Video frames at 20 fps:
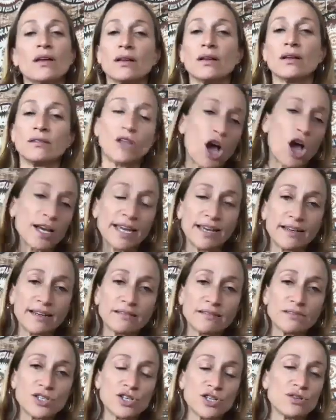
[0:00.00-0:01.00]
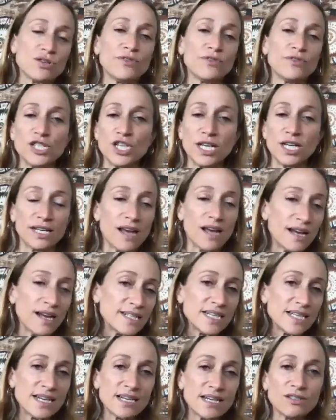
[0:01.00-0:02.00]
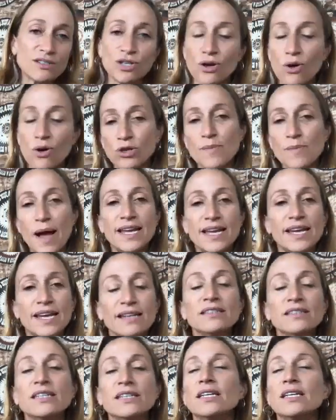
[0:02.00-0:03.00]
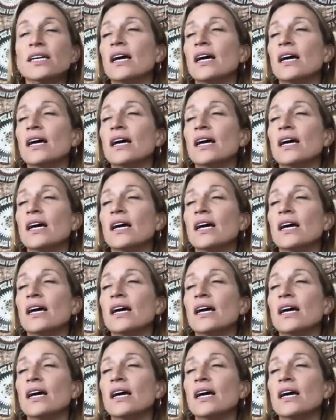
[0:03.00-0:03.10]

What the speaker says: logging to fishing and hunting to gold mining.